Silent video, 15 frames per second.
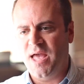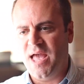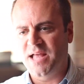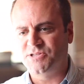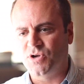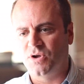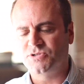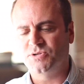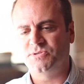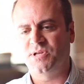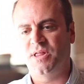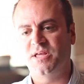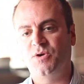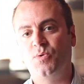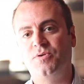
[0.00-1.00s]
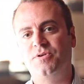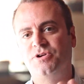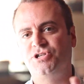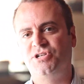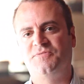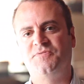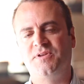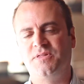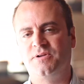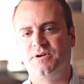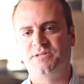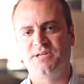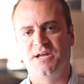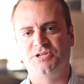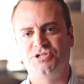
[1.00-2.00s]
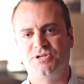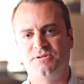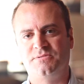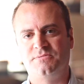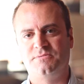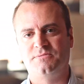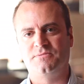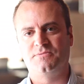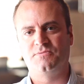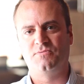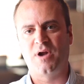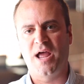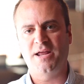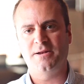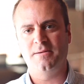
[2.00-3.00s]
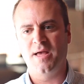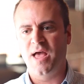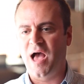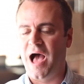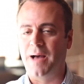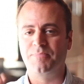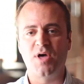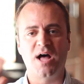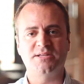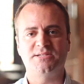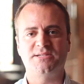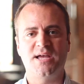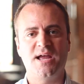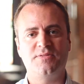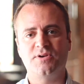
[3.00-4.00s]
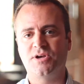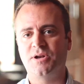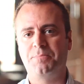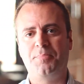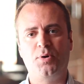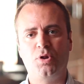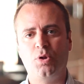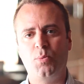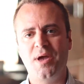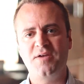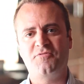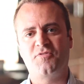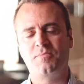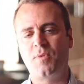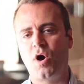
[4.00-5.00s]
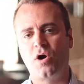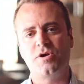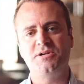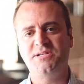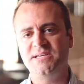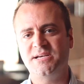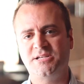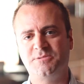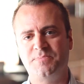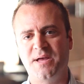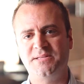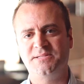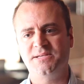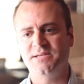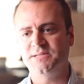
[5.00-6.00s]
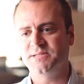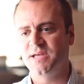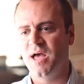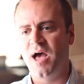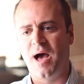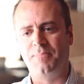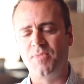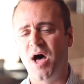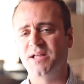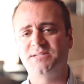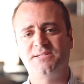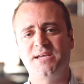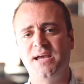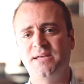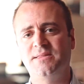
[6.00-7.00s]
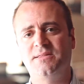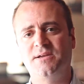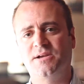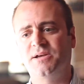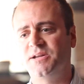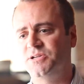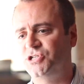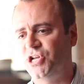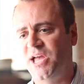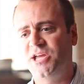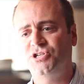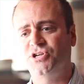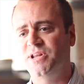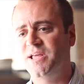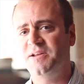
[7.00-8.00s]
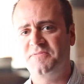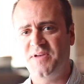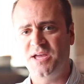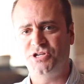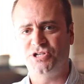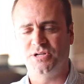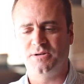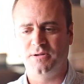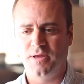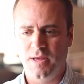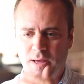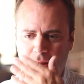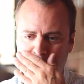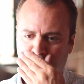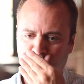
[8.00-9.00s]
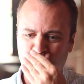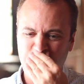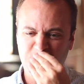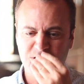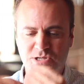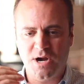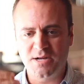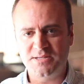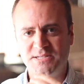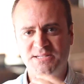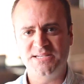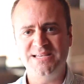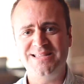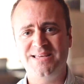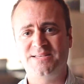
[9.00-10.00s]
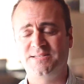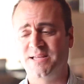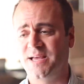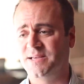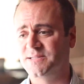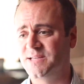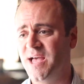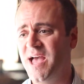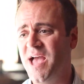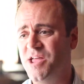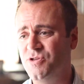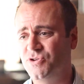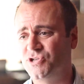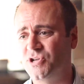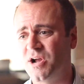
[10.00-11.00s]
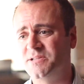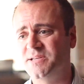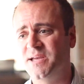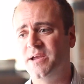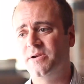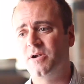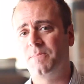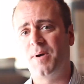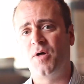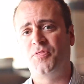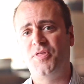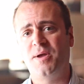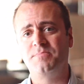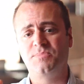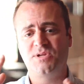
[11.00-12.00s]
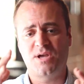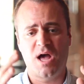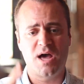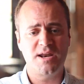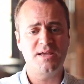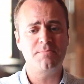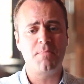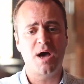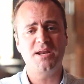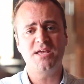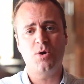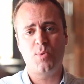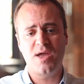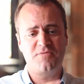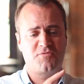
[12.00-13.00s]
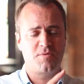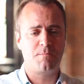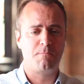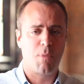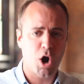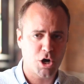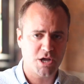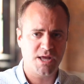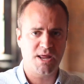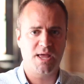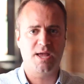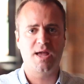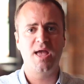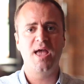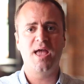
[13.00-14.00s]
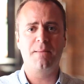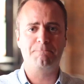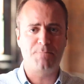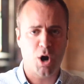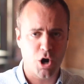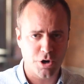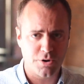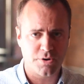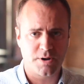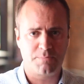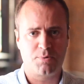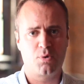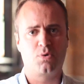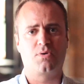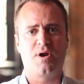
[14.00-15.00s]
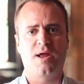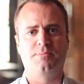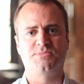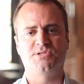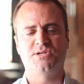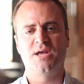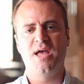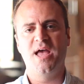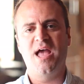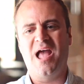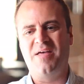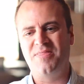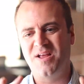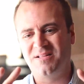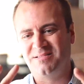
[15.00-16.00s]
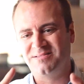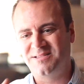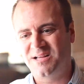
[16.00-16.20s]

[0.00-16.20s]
It's also telling you where they're shifting their attention, right? I'm not saying they're going to pull away from R&D expenses. I'm not saying that they're going to change on innovation. But when you start to see these things and you start to hear about them cutting money away from marketing and partnering programs, and they're